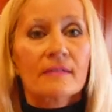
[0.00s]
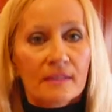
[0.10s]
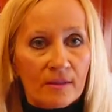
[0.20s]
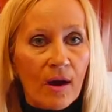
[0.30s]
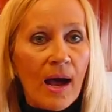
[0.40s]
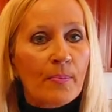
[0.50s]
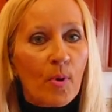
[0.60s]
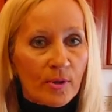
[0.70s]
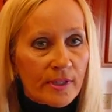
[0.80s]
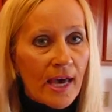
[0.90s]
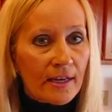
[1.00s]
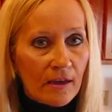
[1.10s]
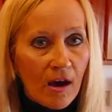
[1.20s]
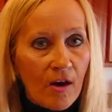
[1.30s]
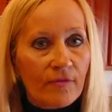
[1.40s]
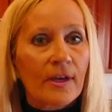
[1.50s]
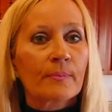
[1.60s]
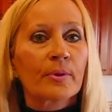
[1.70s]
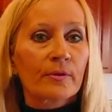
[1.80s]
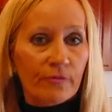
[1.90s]
so I poured that off
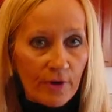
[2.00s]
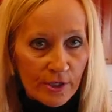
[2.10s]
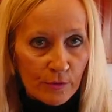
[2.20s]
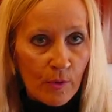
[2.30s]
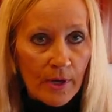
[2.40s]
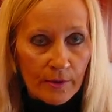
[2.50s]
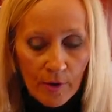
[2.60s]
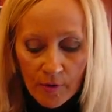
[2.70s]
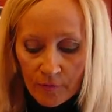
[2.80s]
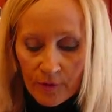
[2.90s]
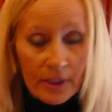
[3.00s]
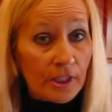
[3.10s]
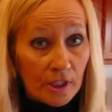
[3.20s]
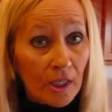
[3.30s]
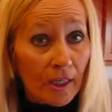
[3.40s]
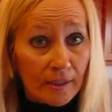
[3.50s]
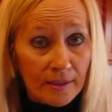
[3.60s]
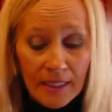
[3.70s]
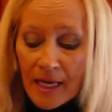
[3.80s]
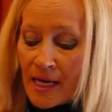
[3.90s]
and put fresh water over it to cook.
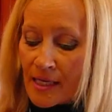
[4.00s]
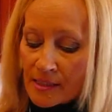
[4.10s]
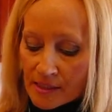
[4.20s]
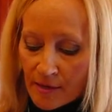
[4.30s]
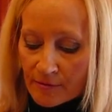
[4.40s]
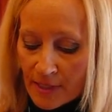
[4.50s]
So